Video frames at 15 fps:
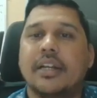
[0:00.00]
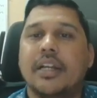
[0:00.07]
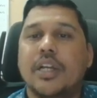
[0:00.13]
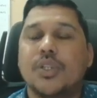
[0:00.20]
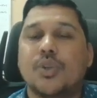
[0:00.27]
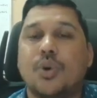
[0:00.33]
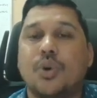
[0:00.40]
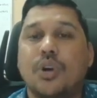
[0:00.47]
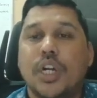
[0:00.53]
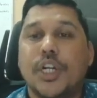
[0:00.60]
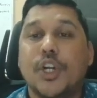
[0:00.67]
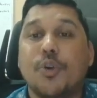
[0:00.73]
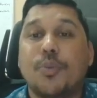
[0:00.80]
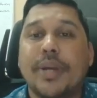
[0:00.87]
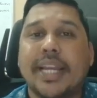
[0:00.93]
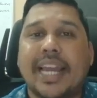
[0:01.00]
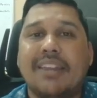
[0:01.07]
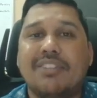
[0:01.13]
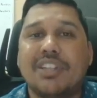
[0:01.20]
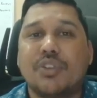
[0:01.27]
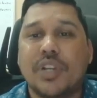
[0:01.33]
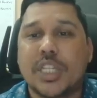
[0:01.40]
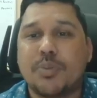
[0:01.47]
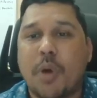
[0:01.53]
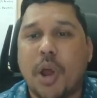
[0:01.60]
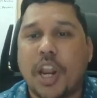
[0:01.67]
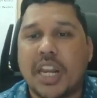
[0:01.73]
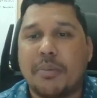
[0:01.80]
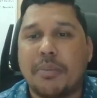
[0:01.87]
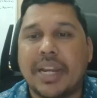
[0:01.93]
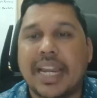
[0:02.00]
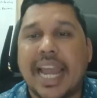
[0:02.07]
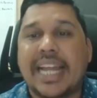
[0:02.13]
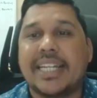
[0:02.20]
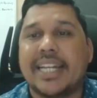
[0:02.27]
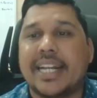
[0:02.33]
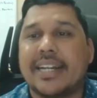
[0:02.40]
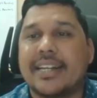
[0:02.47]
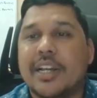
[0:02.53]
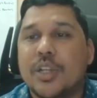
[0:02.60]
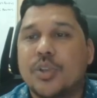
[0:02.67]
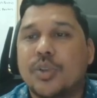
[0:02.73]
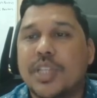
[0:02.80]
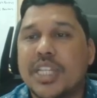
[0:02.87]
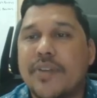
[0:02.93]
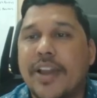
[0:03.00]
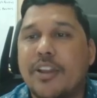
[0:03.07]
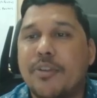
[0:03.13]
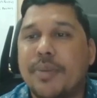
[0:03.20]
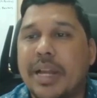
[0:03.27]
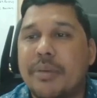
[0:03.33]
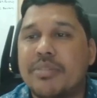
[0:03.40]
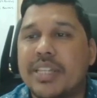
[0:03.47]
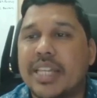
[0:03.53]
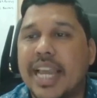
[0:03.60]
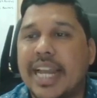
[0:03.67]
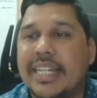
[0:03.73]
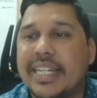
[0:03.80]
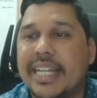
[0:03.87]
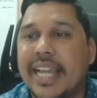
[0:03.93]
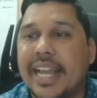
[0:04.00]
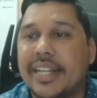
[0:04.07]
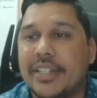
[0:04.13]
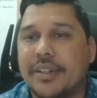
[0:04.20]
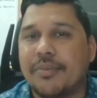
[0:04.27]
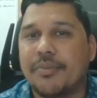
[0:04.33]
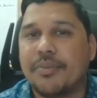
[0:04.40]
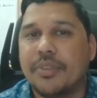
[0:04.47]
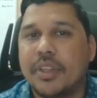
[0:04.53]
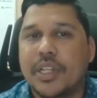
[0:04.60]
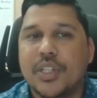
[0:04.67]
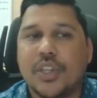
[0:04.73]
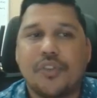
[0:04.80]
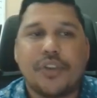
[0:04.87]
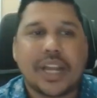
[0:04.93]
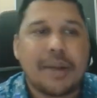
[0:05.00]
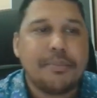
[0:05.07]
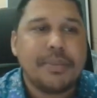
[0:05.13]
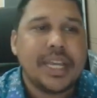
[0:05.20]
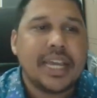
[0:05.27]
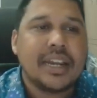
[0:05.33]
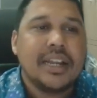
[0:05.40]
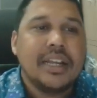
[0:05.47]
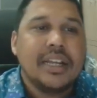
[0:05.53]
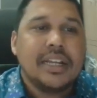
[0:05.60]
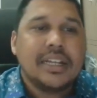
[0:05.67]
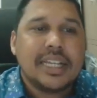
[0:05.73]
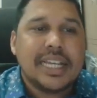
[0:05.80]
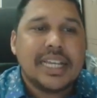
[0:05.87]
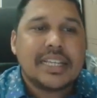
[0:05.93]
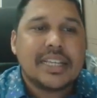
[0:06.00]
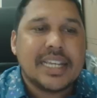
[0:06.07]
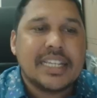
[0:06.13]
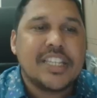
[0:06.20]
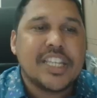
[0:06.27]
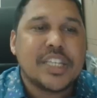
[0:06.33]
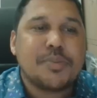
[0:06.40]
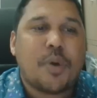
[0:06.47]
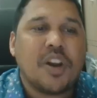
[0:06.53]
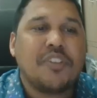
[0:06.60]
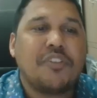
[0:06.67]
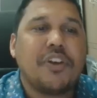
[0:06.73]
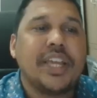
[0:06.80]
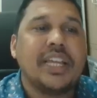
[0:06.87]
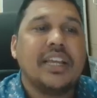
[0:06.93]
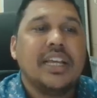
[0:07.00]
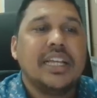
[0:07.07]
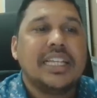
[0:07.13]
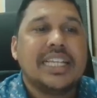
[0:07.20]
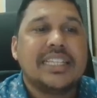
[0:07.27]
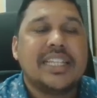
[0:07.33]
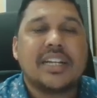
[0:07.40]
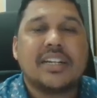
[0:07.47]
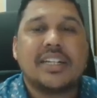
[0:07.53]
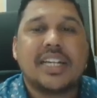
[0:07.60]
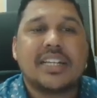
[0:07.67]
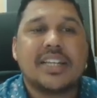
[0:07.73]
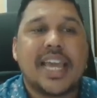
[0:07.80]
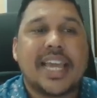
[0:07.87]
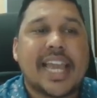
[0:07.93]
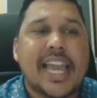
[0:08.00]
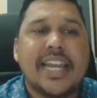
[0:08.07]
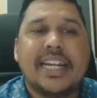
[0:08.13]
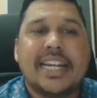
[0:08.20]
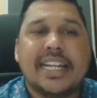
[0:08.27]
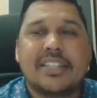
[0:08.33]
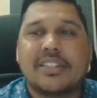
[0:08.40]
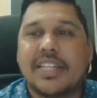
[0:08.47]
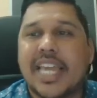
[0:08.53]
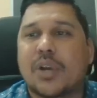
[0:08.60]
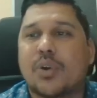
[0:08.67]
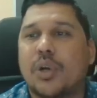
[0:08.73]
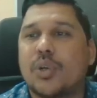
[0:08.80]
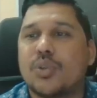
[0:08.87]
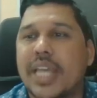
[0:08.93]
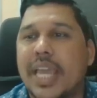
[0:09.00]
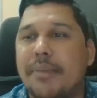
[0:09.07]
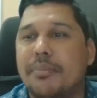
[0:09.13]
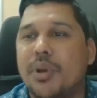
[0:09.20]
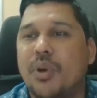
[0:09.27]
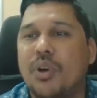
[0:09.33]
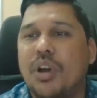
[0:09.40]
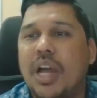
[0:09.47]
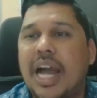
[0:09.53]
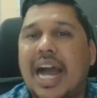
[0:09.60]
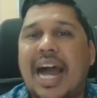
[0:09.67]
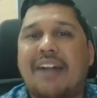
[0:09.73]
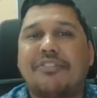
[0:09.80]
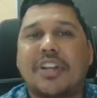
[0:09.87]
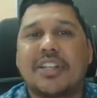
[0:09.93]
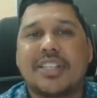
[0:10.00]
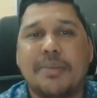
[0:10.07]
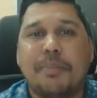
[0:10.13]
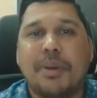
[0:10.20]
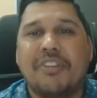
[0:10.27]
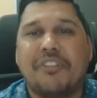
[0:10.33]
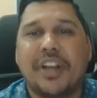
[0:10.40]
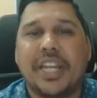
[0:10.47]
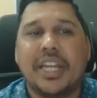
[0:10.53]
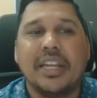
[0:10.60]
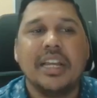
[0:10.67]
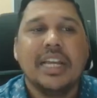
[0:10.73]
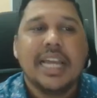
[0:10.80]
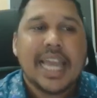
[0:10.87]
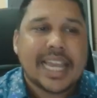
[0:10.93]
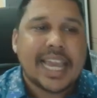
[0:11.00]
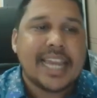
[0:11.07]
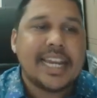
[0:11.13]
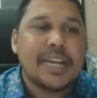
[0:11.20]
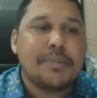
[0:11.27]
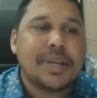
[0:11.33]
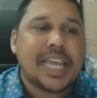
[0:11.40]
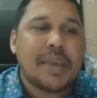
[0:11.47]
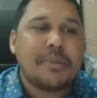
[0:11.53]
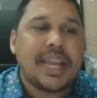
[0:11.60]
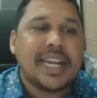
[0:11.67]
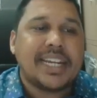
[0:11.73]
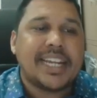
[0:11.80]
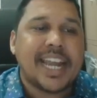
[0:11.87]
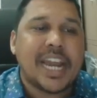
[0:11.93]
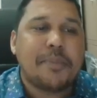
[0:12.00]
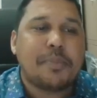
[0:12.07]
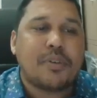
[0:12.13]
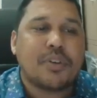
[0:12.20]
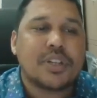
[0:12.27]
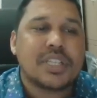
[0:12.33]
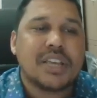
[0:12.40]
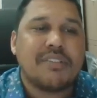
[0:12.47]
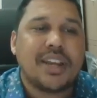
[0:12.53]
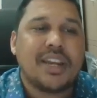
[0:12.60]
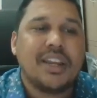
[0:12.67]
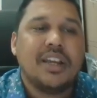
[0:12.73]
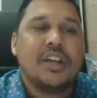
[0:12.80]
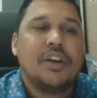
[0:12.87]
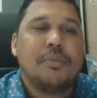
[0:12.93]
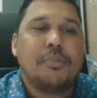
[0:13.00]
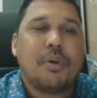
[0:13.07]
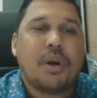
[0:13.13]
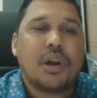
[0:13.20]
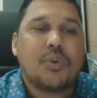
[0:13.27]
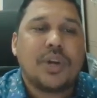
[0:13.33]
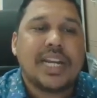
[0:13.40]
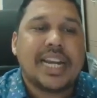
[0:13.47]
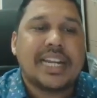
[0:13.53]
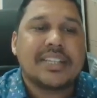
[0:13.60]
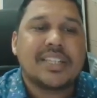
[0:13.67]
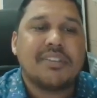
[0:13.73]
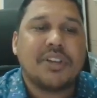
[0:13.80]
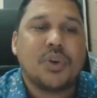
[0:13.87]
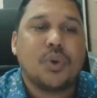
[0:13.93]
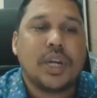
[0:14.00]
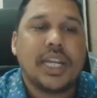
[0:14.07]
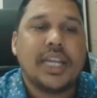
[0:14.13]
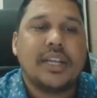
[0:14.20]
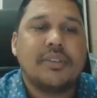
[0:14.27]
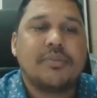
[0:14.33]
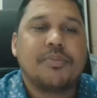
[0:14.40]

So numerically, which one is smaller number? 88. So this value becomes 88. So if I come here, is this modifying? Again, it is equal to same, no? After simplifying, again it became 88 power 7 mod 187 only.